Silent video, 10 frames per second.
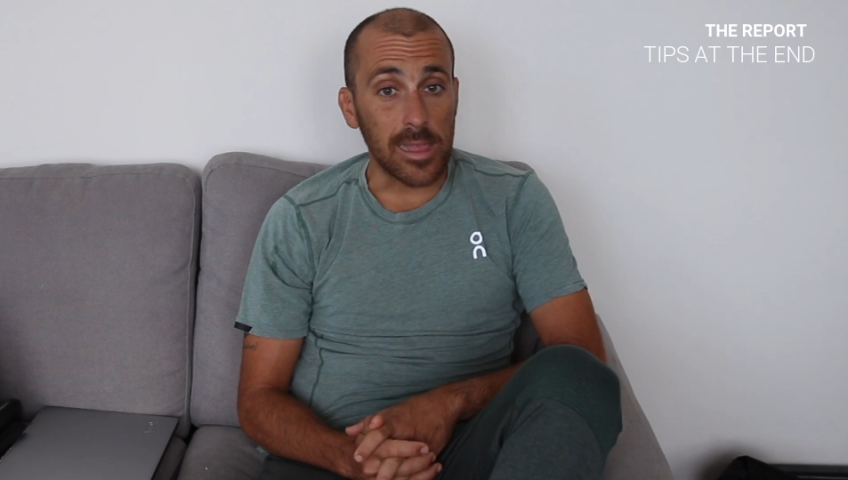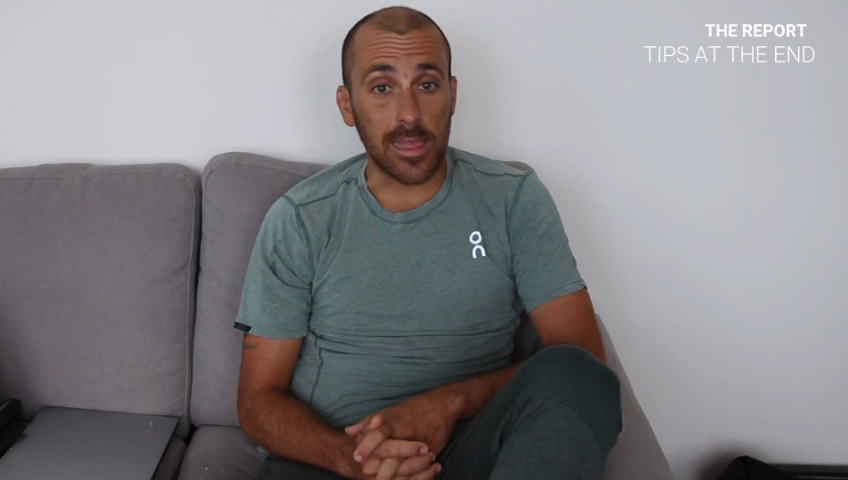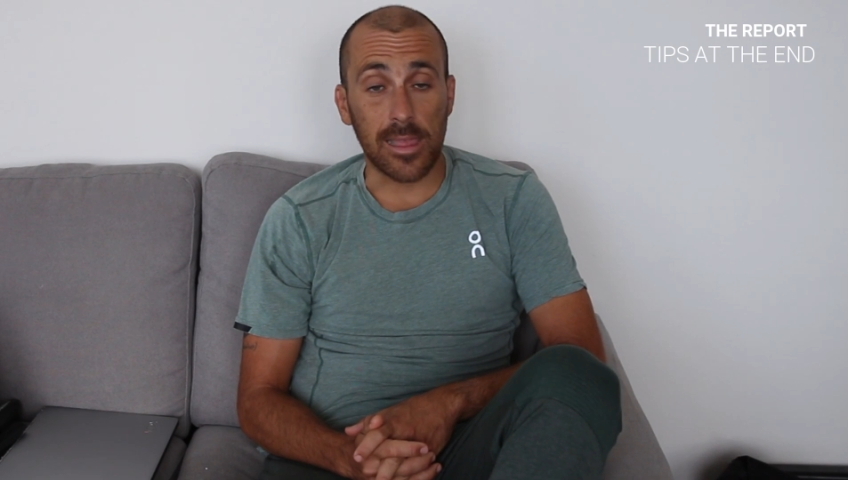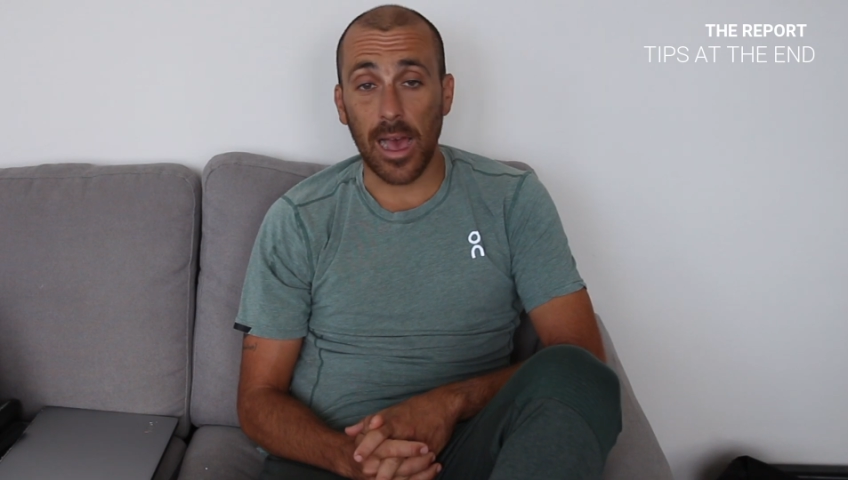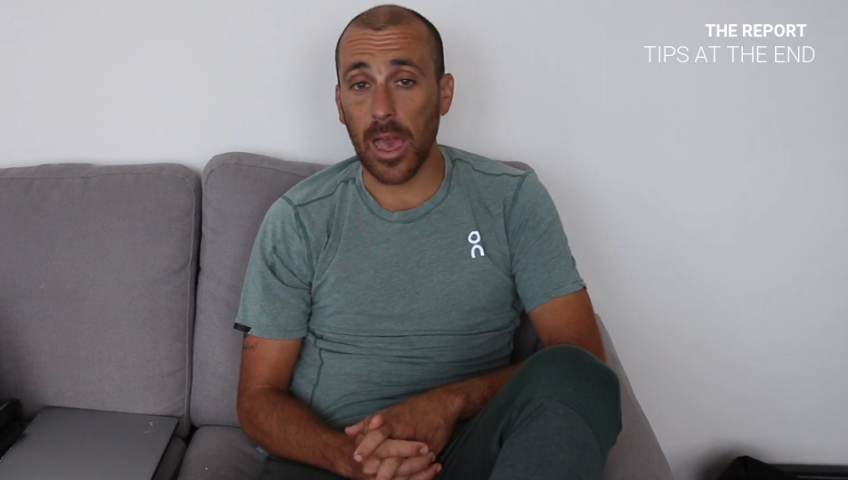at
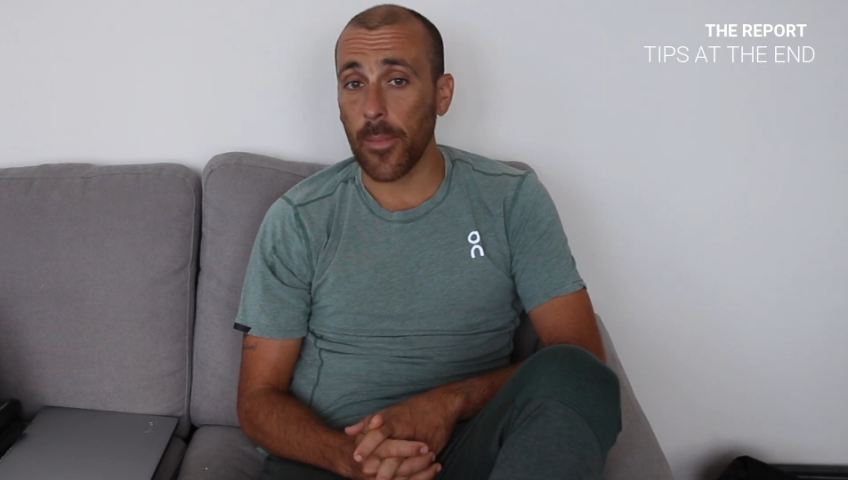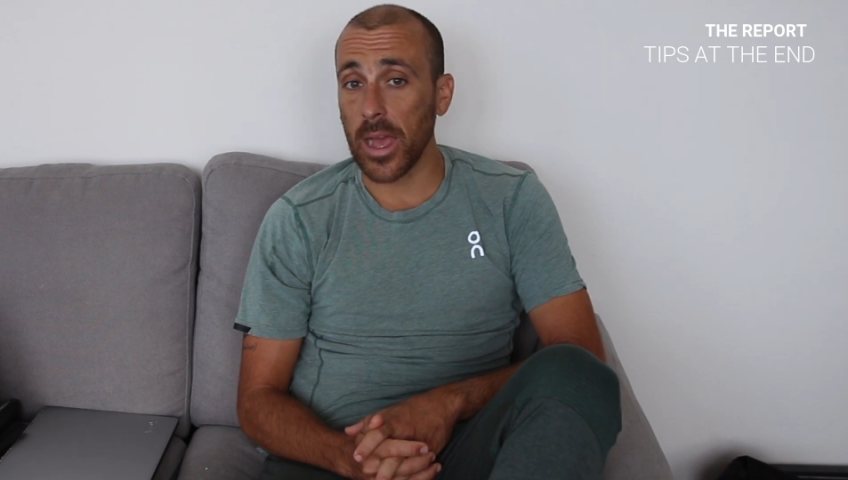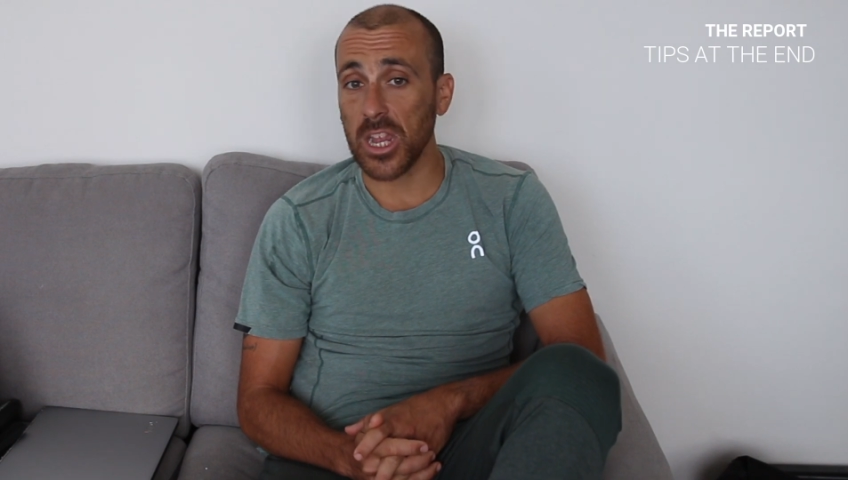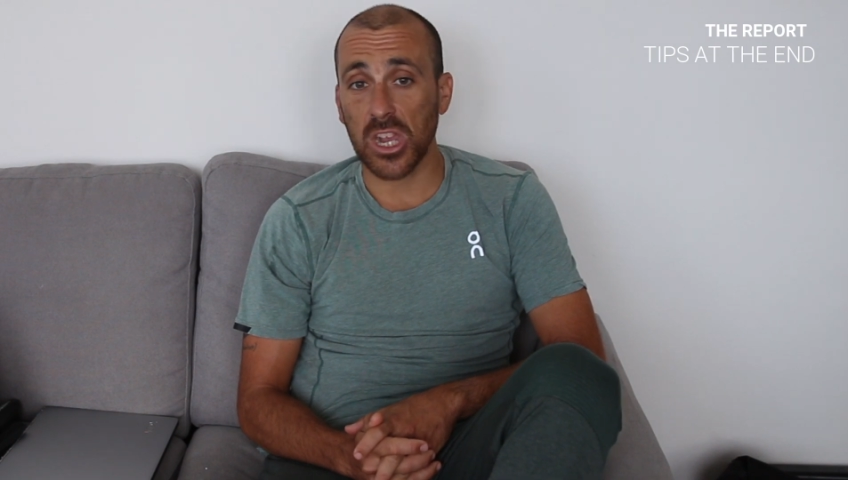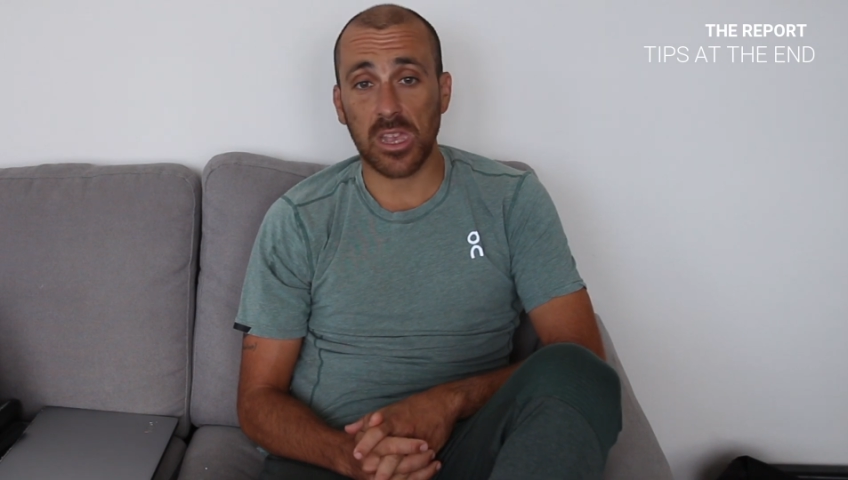the time
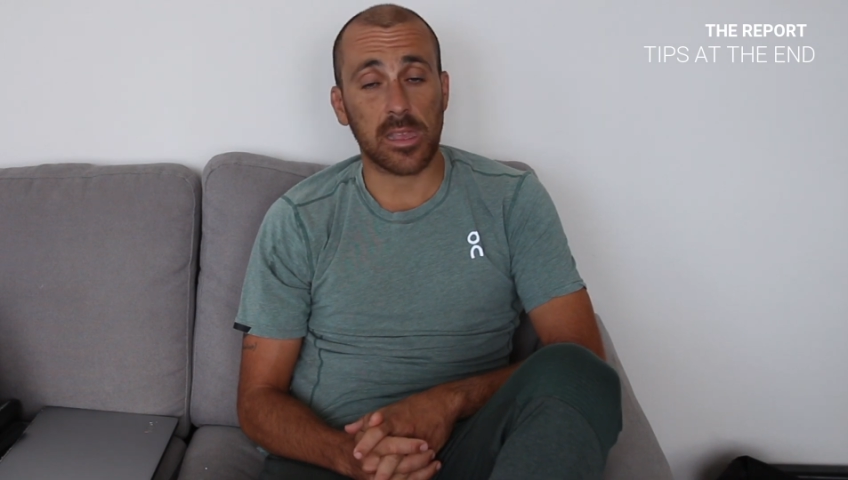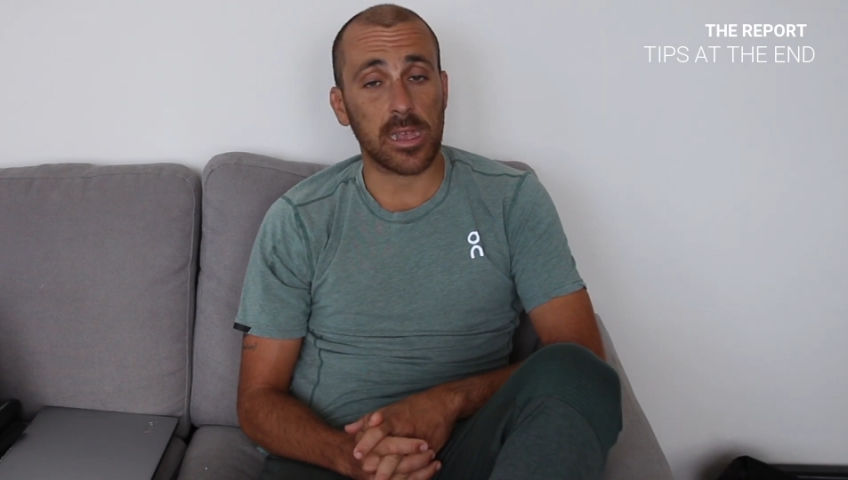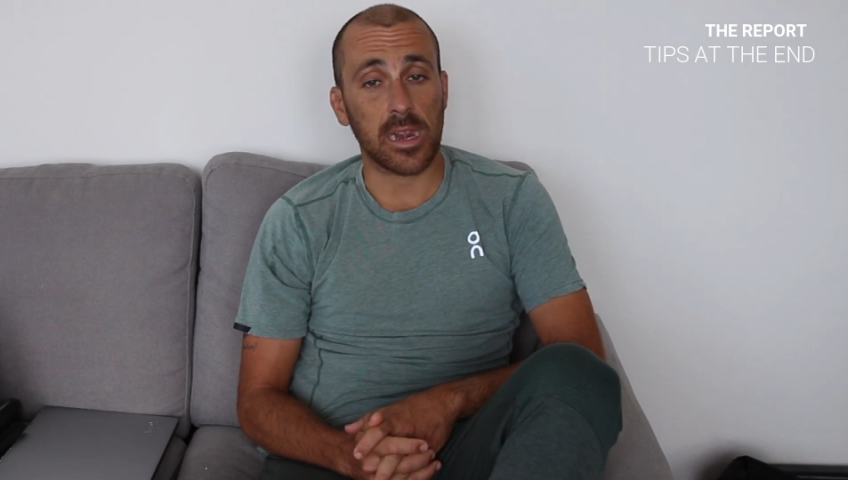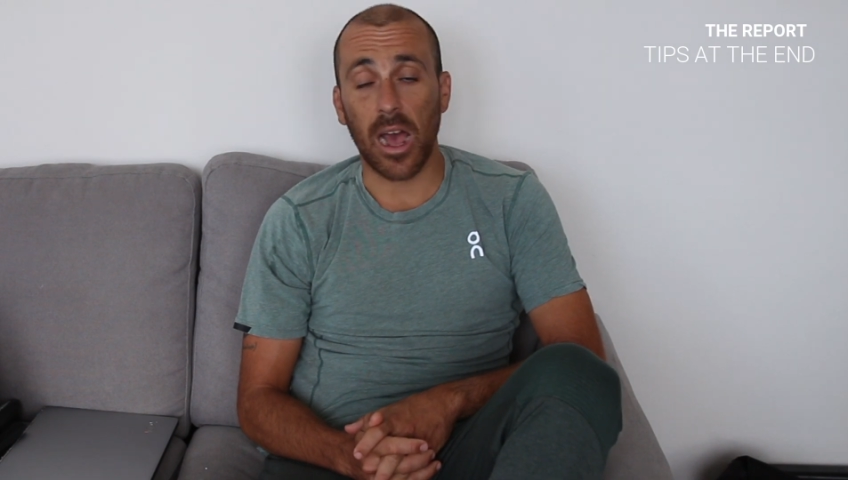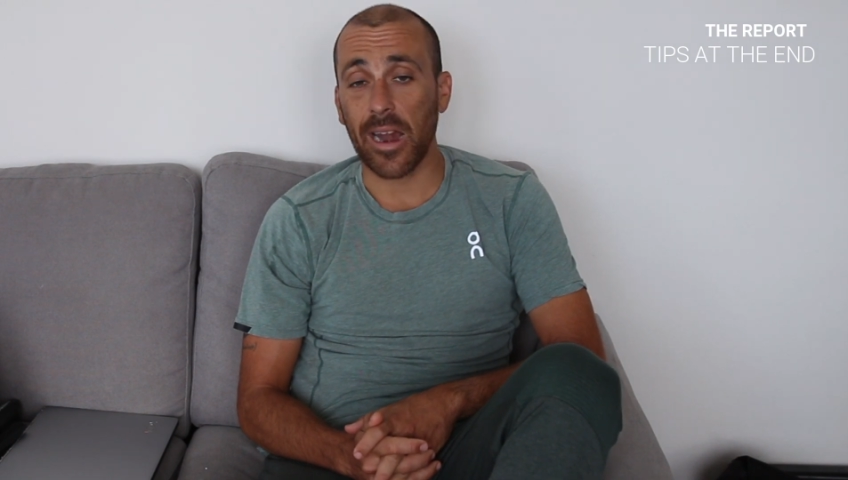I just
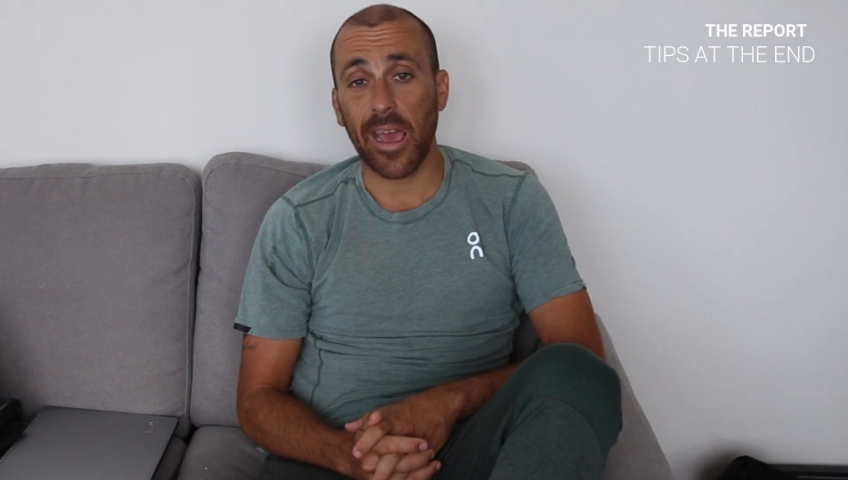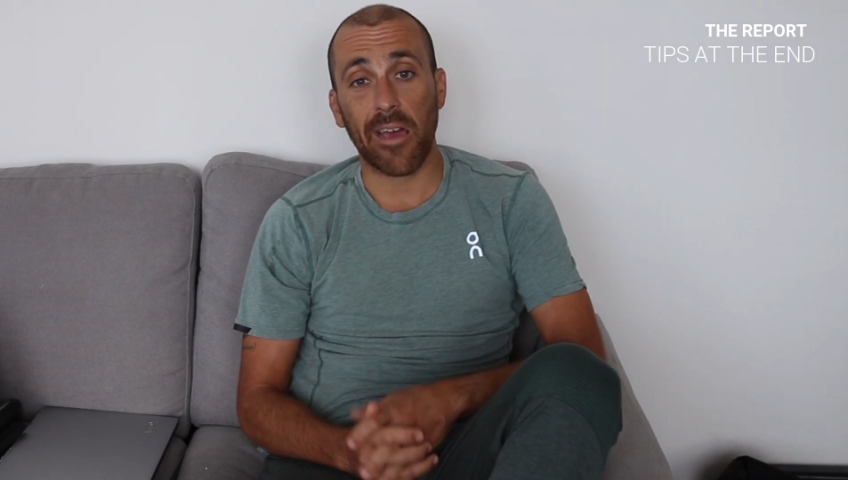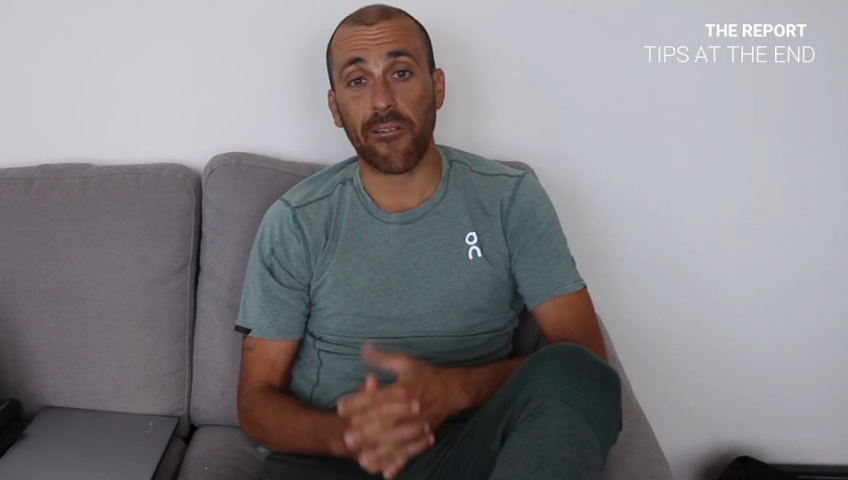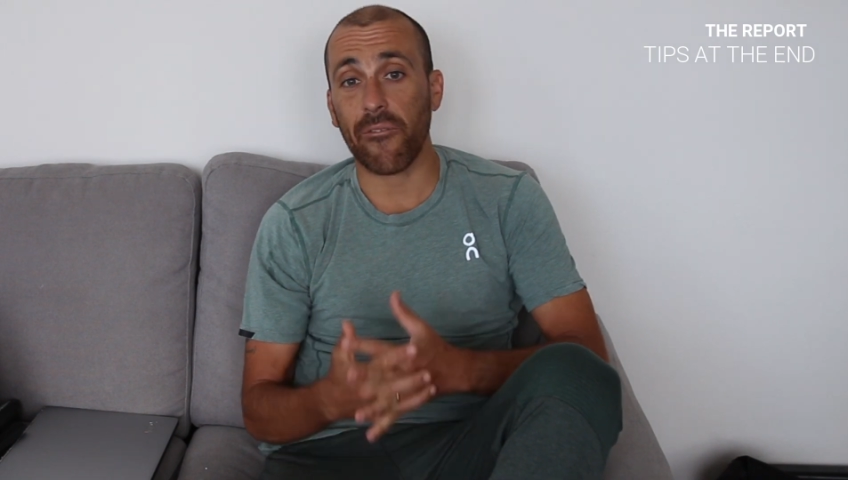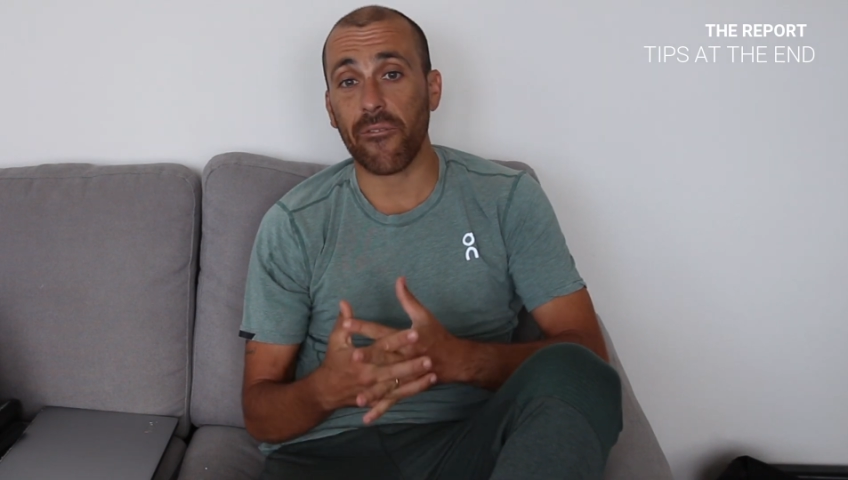did not
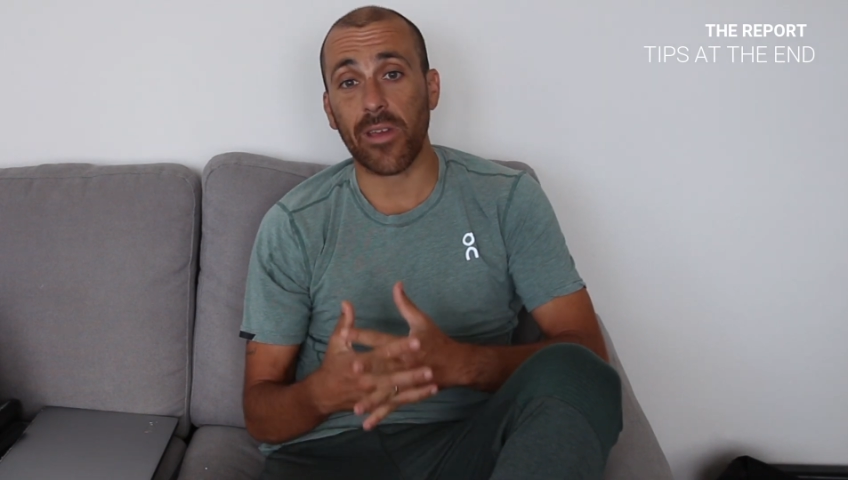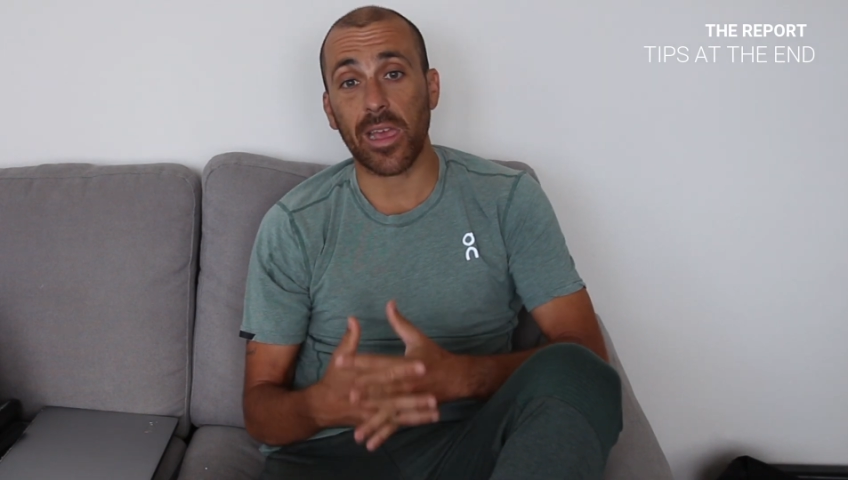have